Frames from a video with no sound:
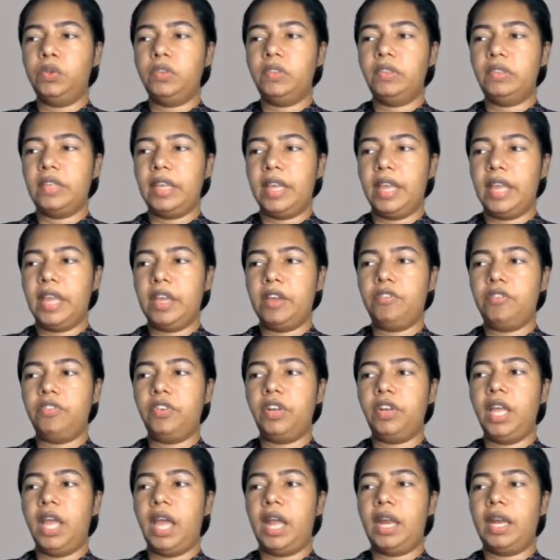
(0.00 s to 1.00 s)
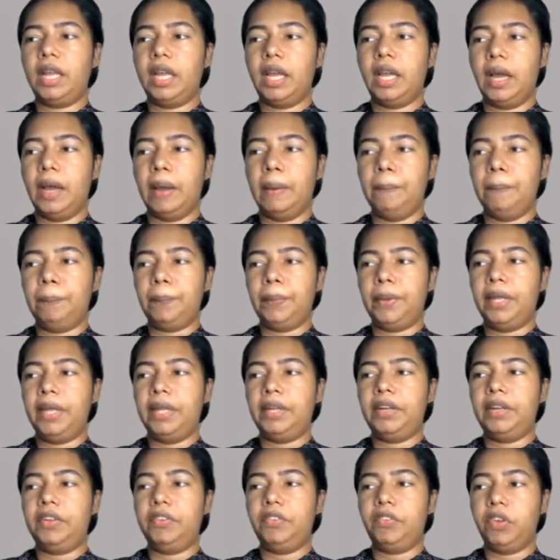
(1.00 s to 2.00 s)
to safely and
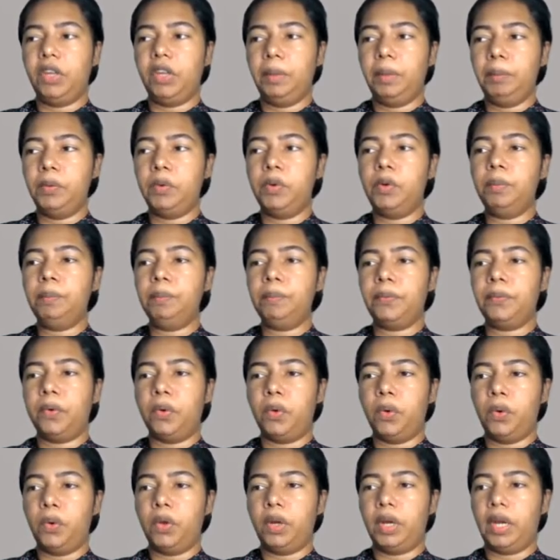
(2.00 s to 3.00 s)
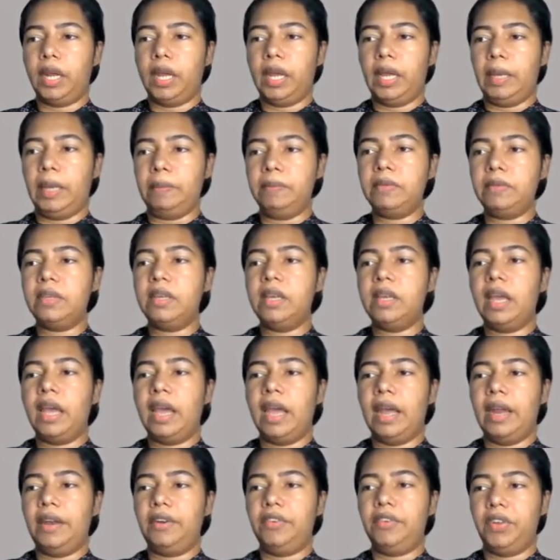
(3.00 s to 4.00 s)
completely remove programs
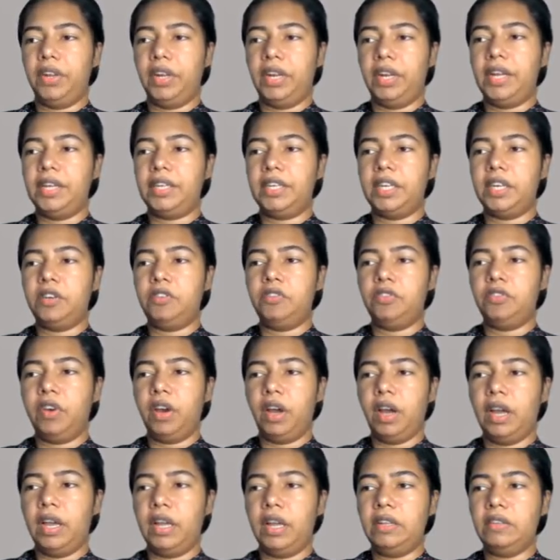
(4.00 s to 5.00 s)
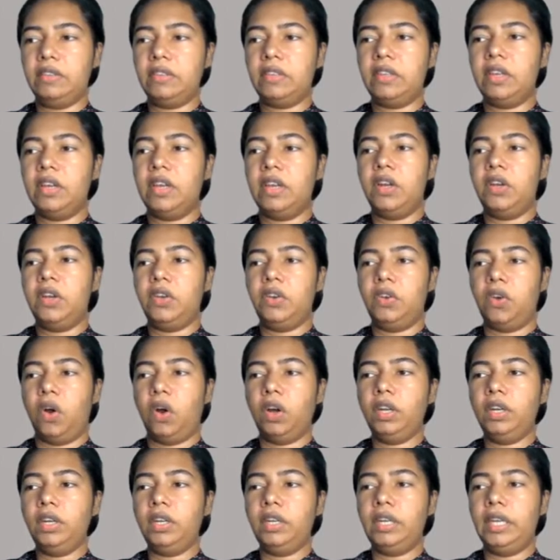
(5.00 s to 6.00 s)
and related files
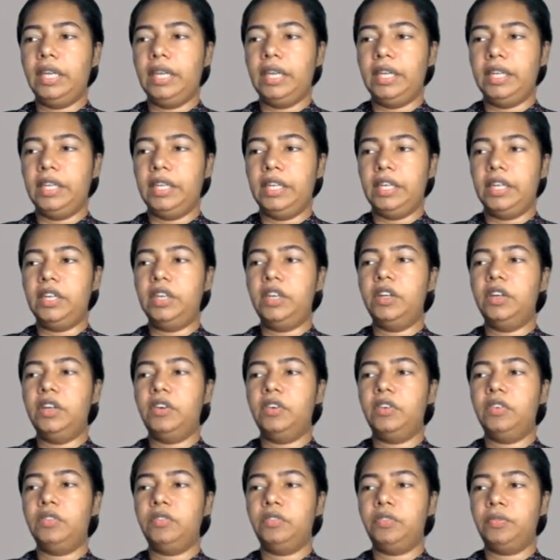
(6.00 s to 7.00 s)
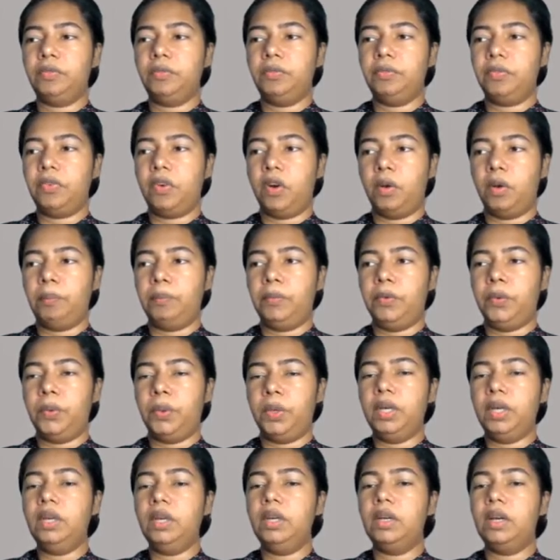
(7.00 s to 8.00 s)
not needed from
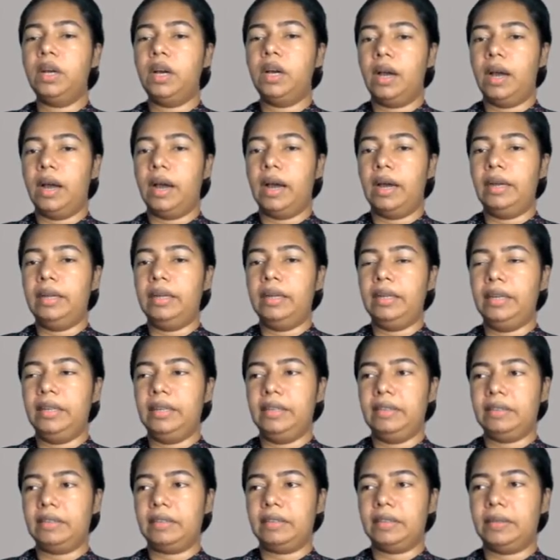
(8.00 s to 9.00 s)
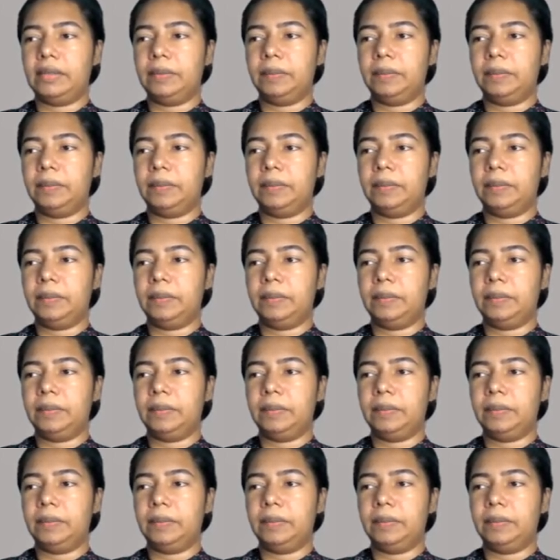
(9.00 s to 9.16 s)
your hard disk.